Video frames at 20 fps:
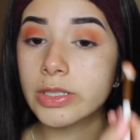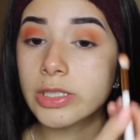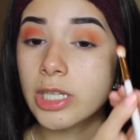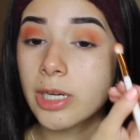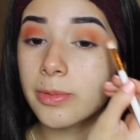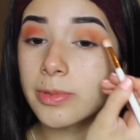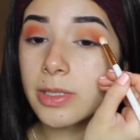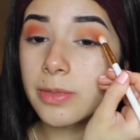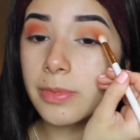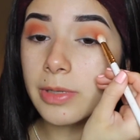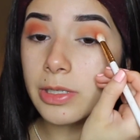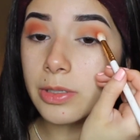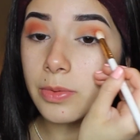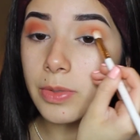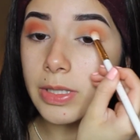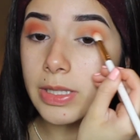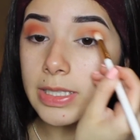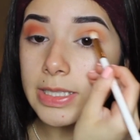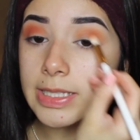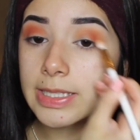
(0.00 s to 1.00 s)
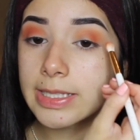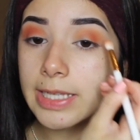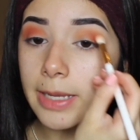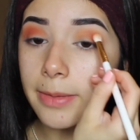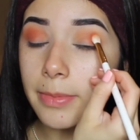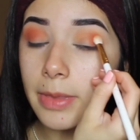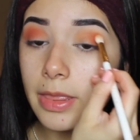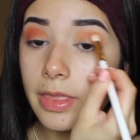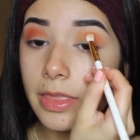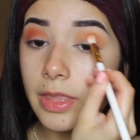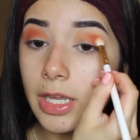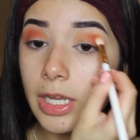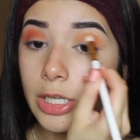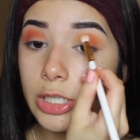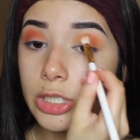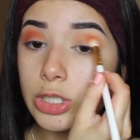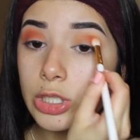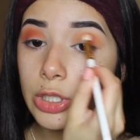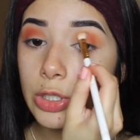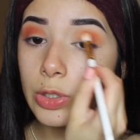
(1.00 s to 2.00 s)
So I'm just going to be doing the same
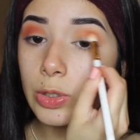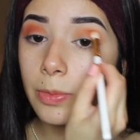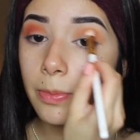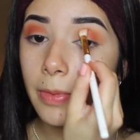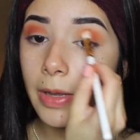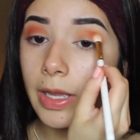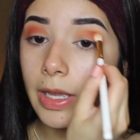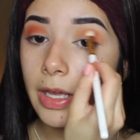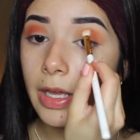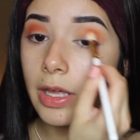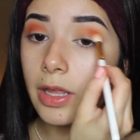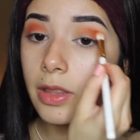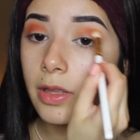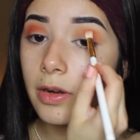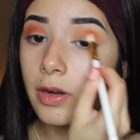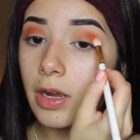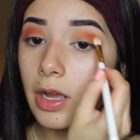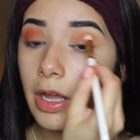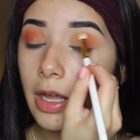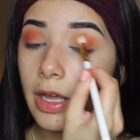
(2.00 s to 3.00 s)
thing to my other